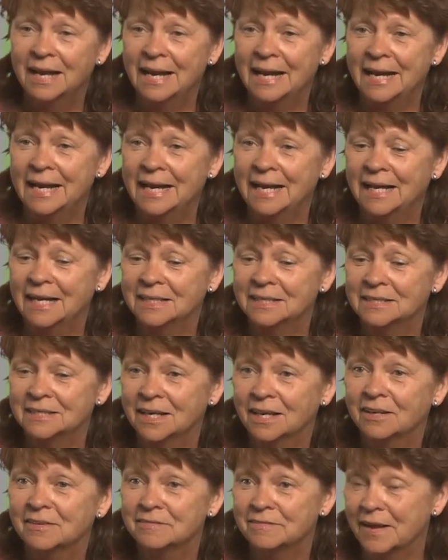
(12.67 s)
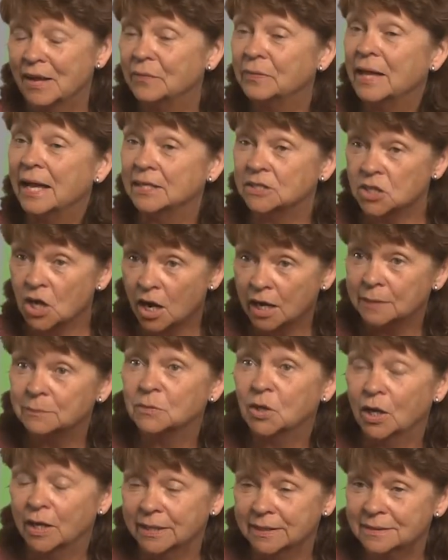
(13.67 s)
and uh, found that
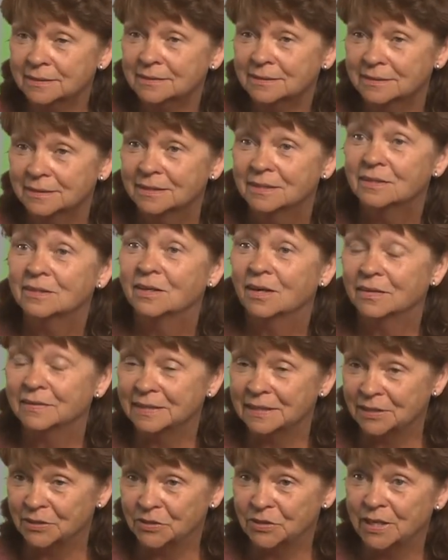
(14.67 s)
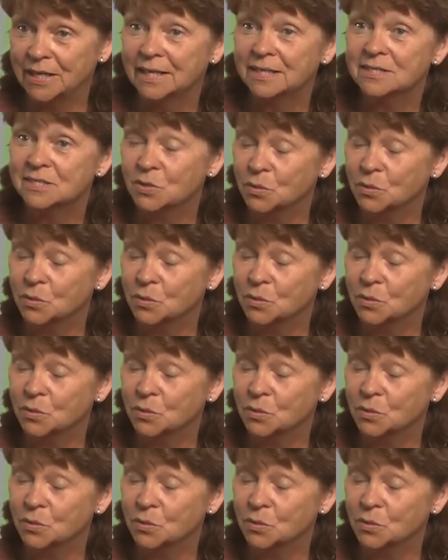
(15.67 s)
timeline on the internet.